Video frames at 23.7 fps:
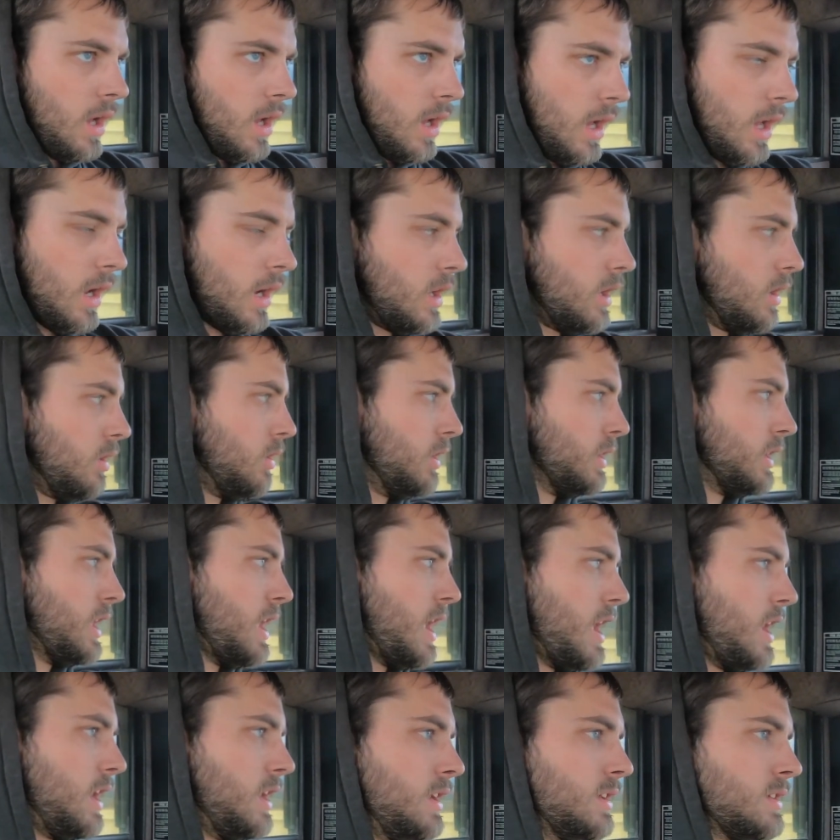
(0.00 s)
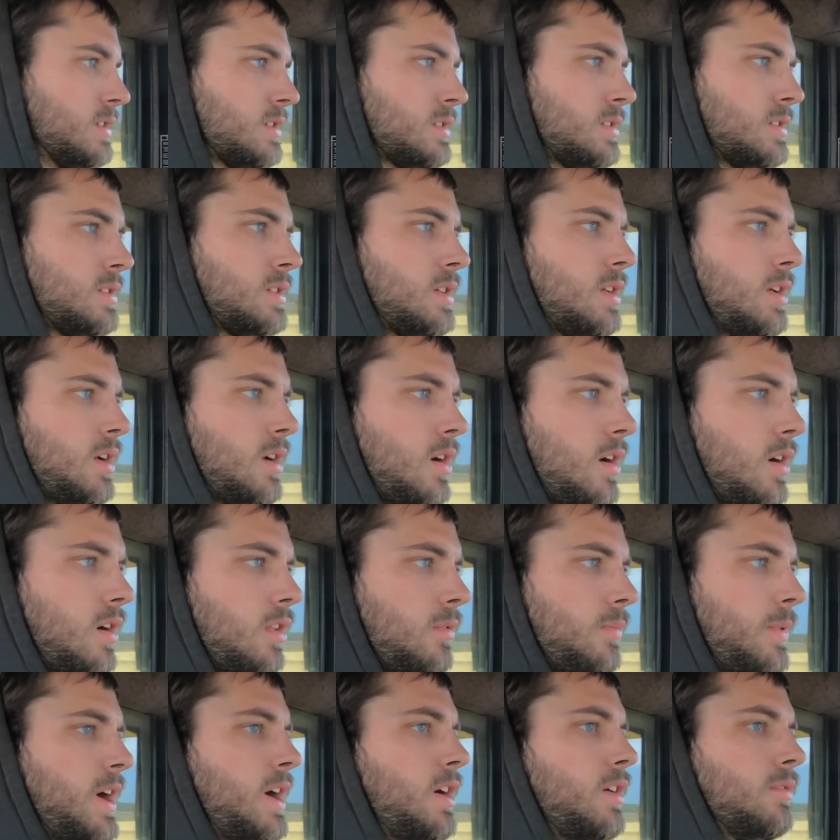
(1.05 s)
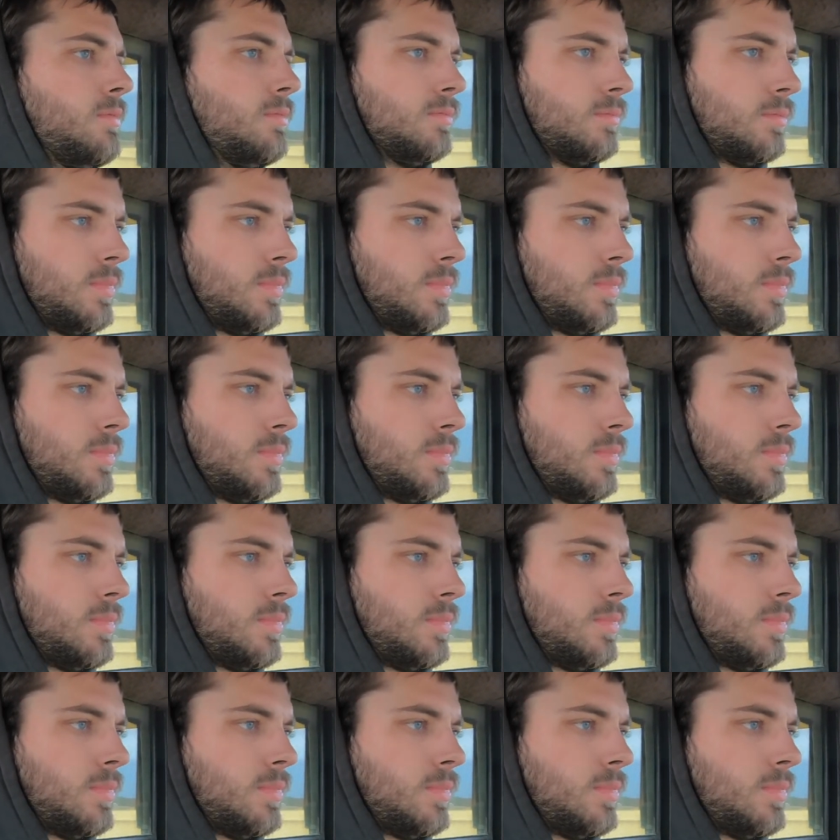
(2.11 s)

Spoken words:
I don't know what that is all about,